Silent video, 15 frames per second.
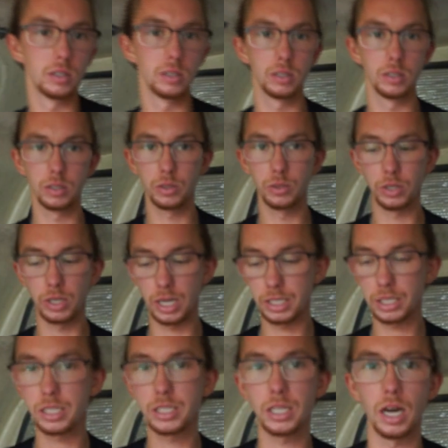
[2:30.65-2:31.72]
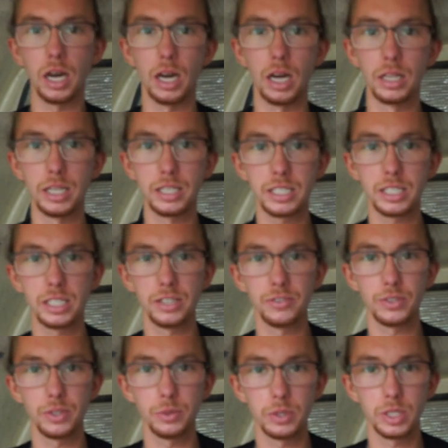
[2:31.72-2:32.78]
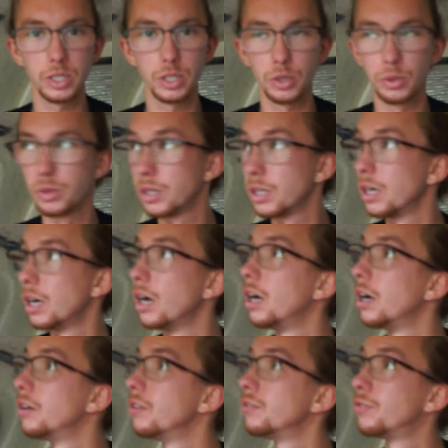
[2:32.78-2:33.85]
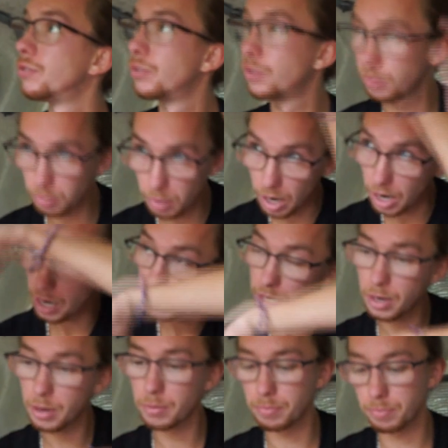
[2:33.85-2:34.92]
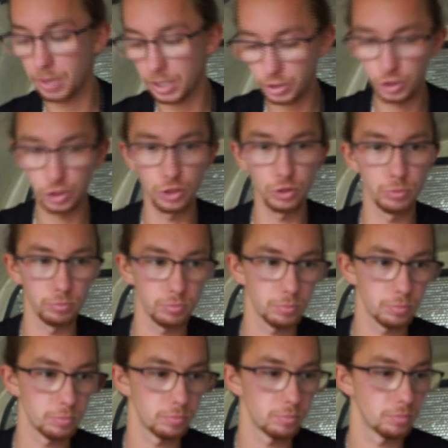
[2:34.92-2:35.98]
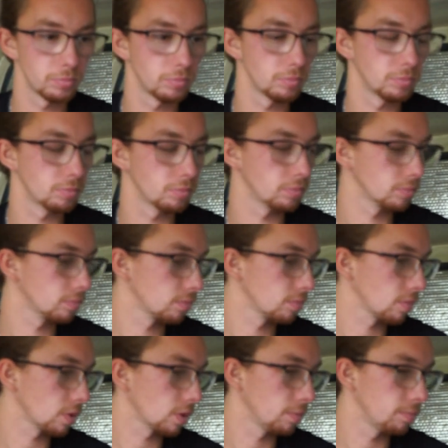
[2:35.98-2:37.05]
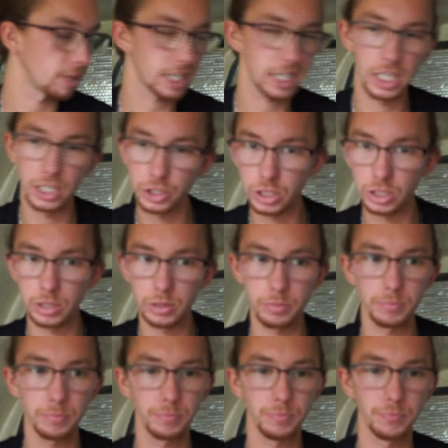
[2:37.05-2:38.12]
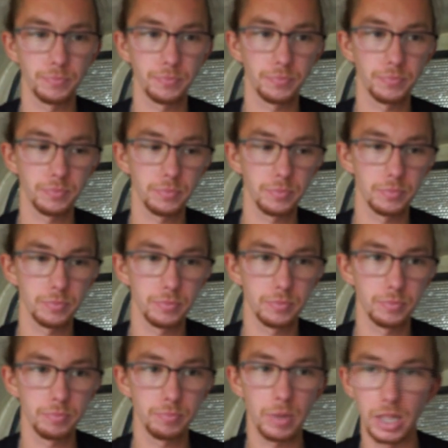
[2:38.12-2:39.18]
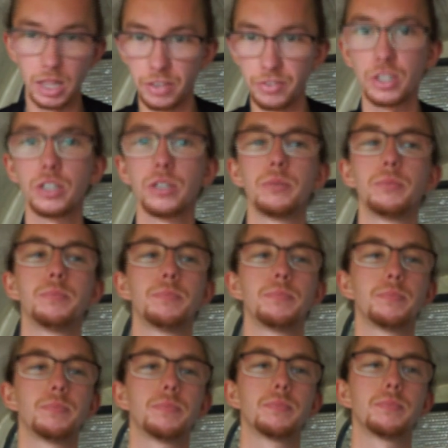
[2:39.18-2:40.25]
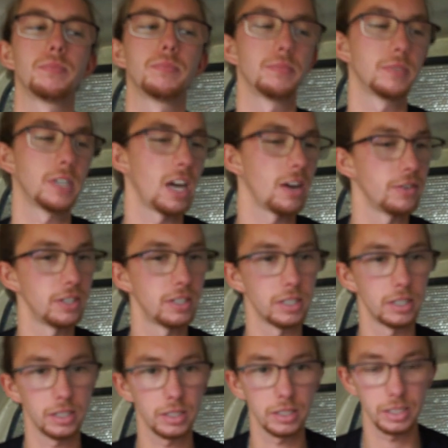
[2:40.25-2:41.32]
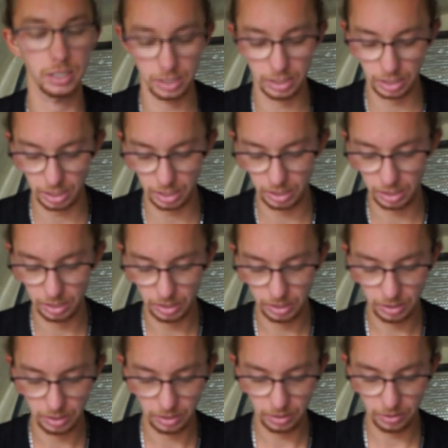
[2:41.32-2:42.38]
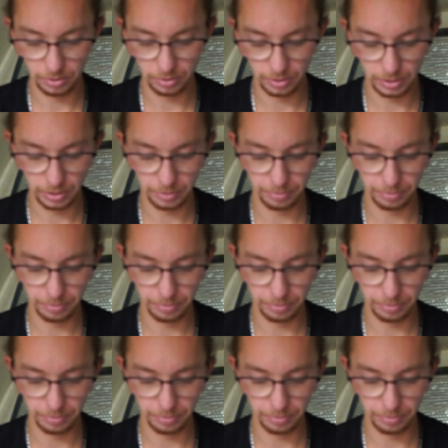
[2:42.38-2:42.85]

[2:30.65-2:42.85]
Cool guys, let's give you a tour of my bedroom, my kitchen, my living room, everything. This is it. Alright.